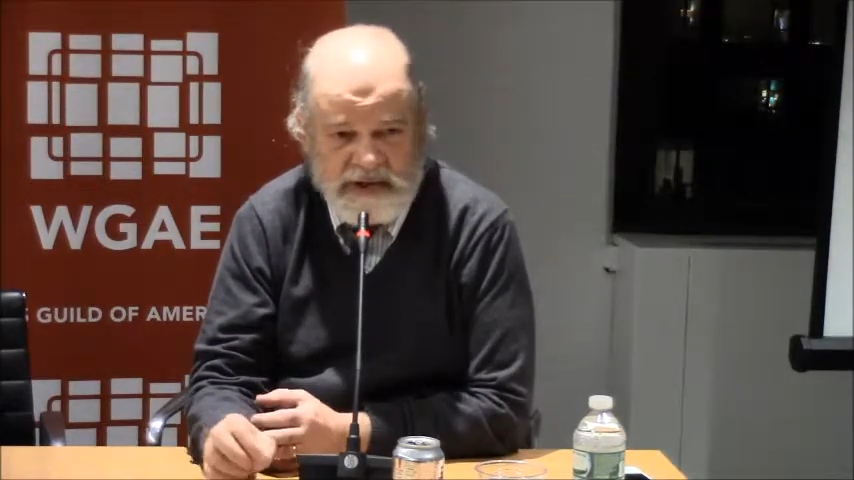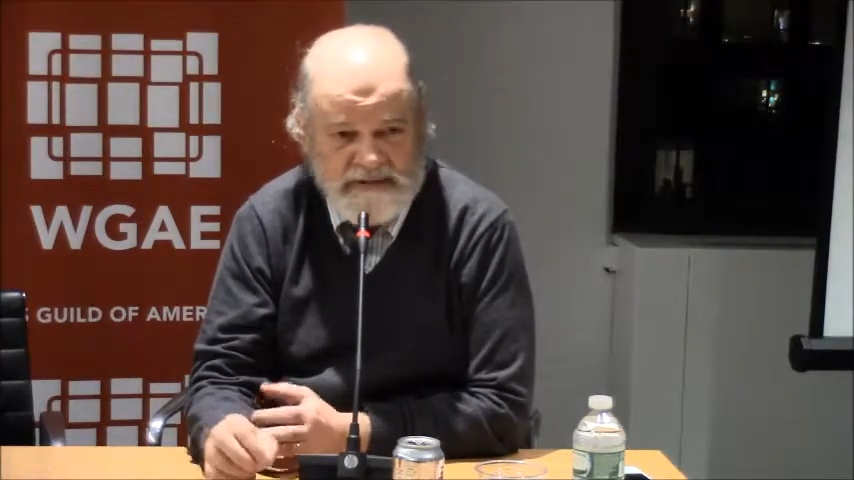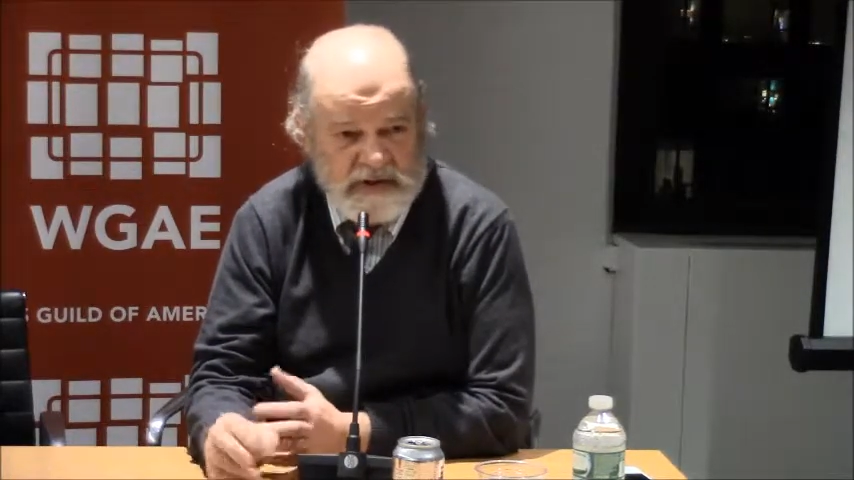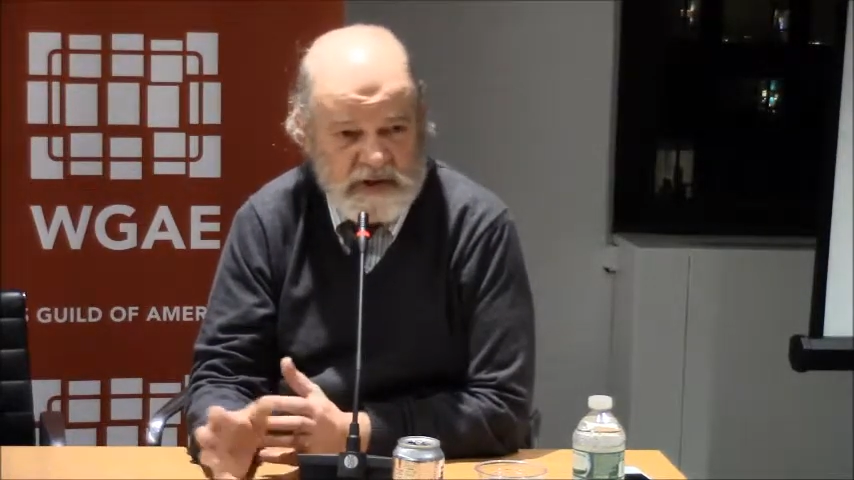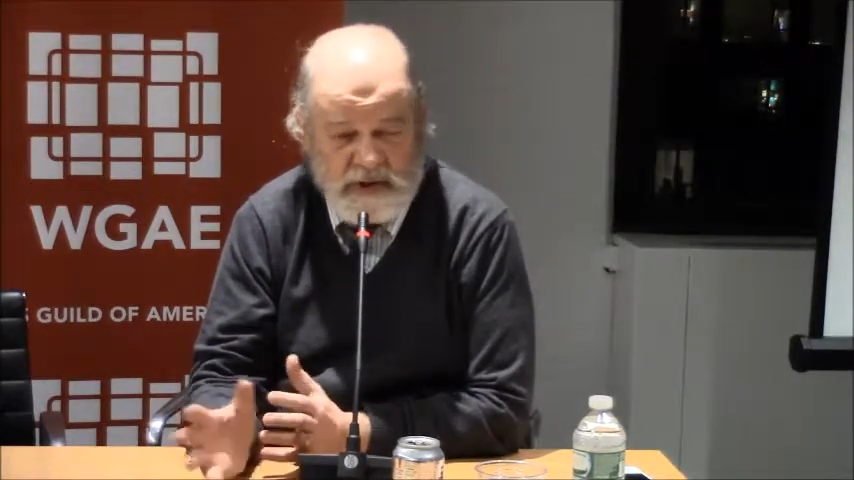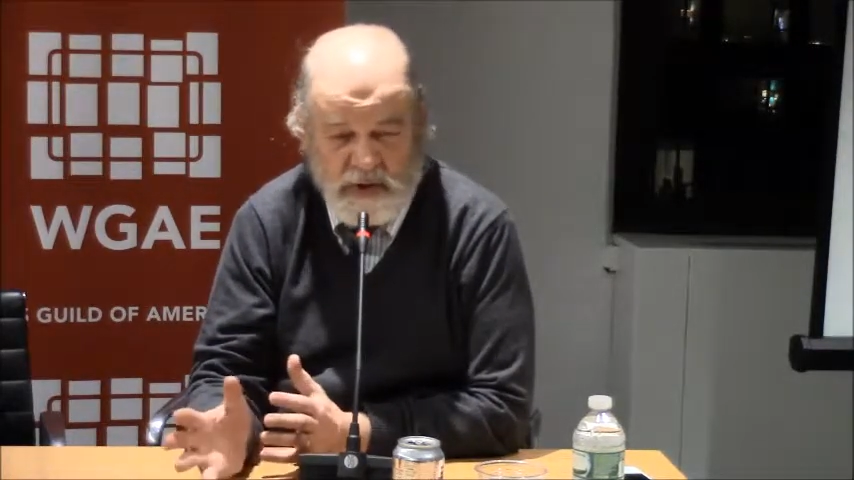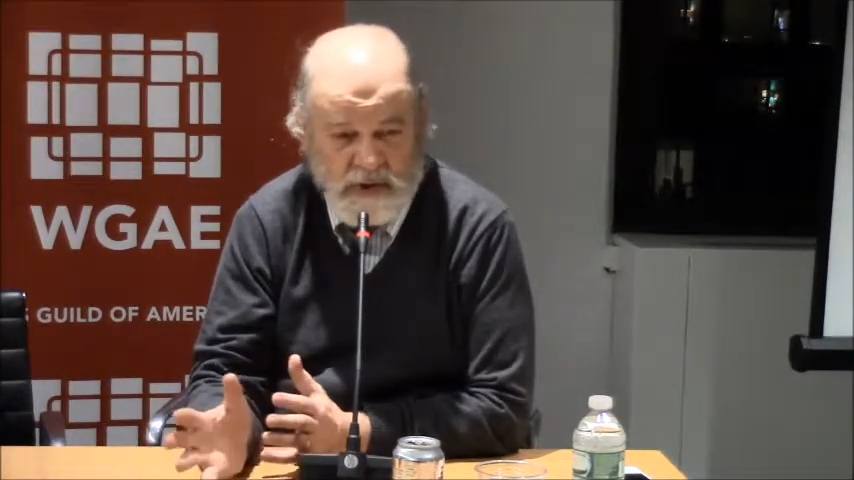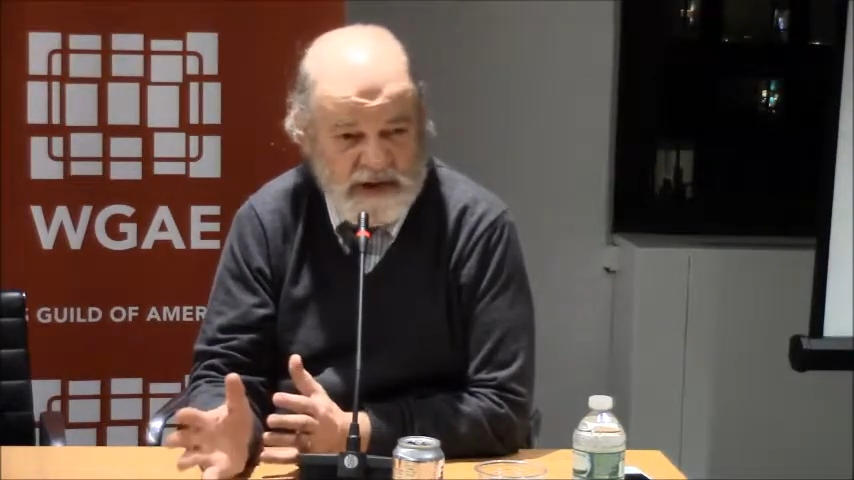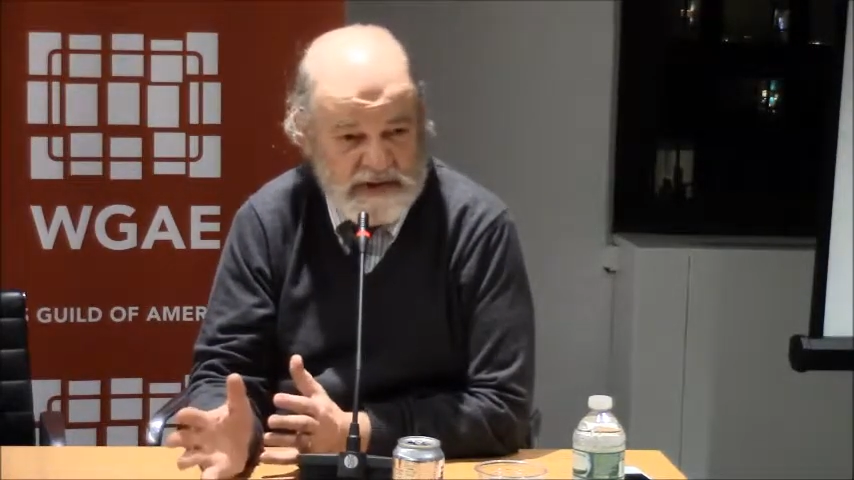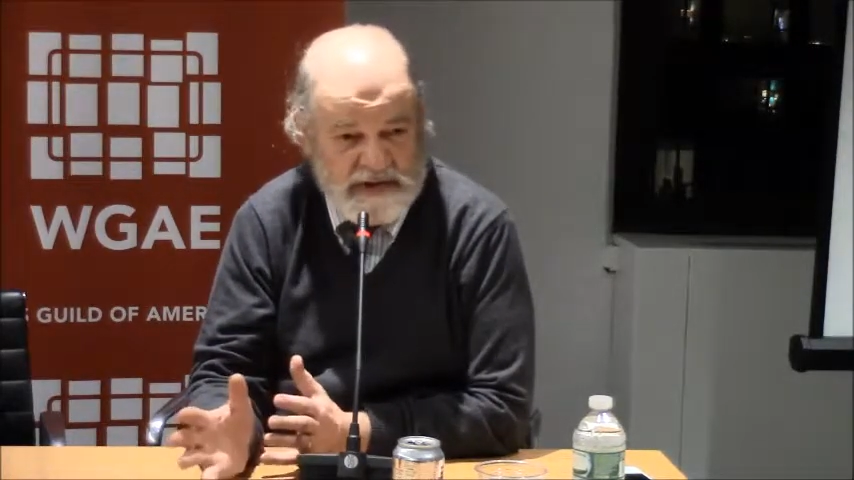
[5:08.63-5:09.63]
having a
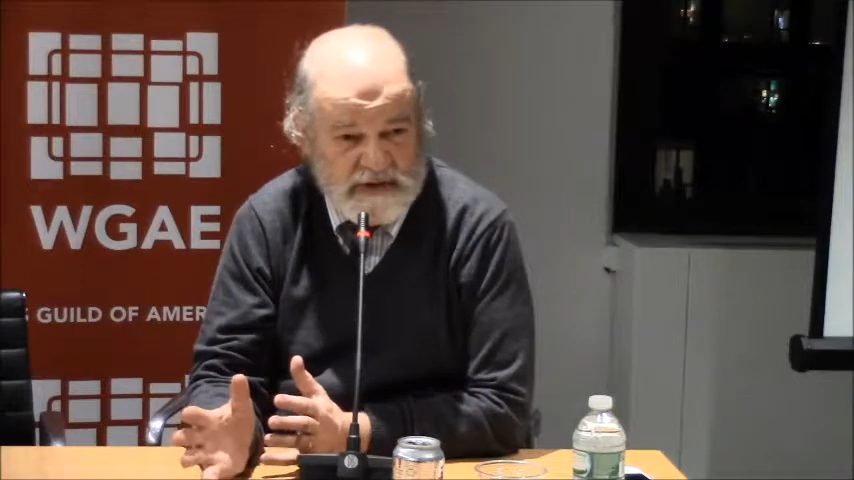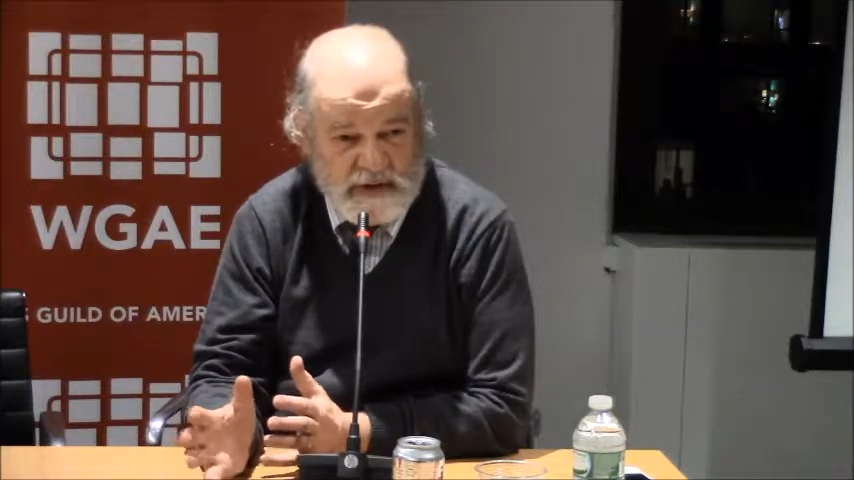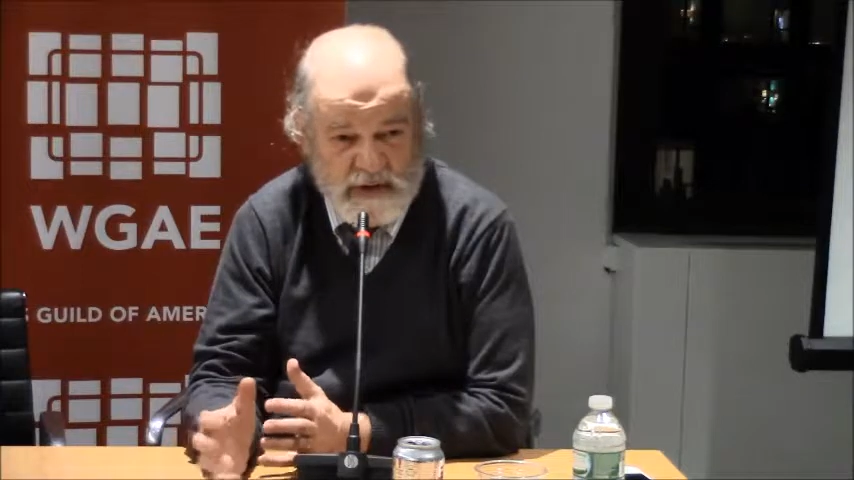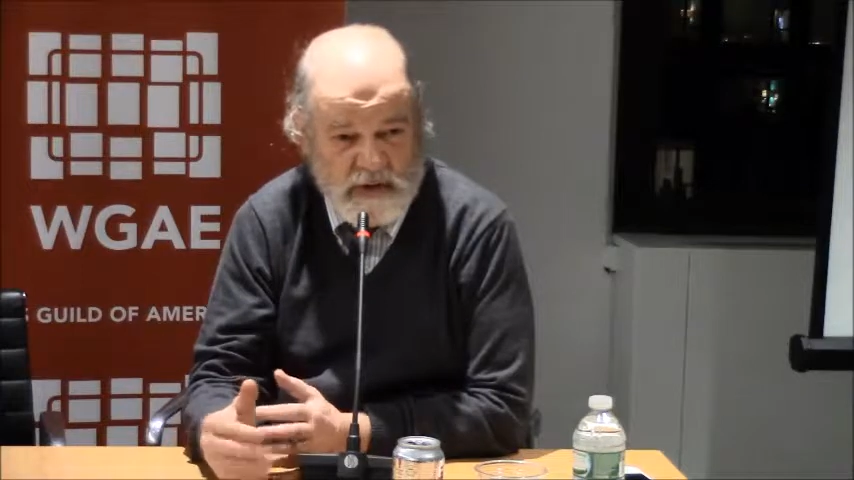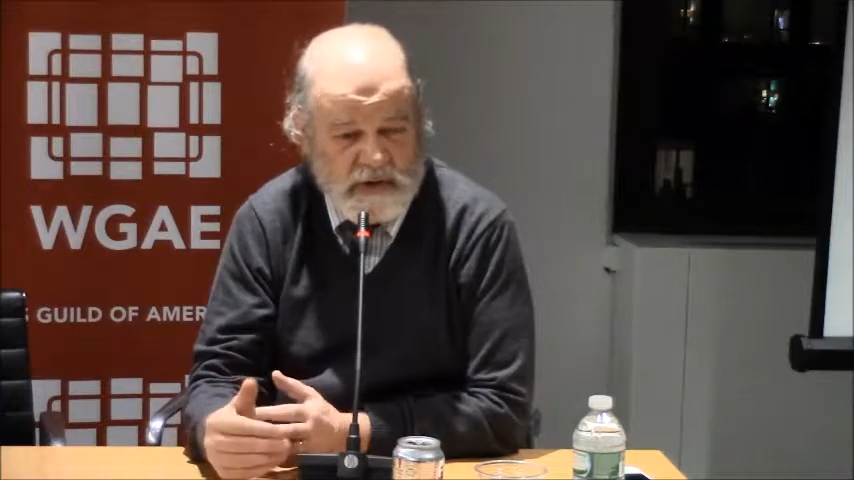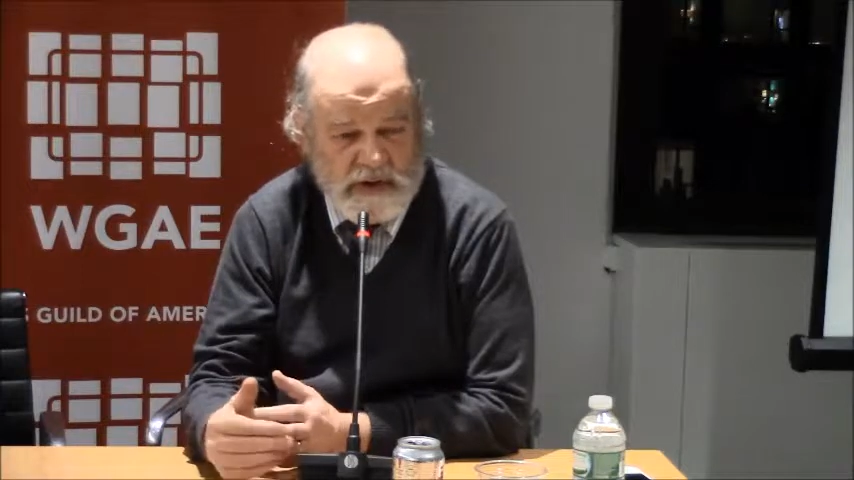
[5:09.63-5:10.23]
stroke after you have a stroke,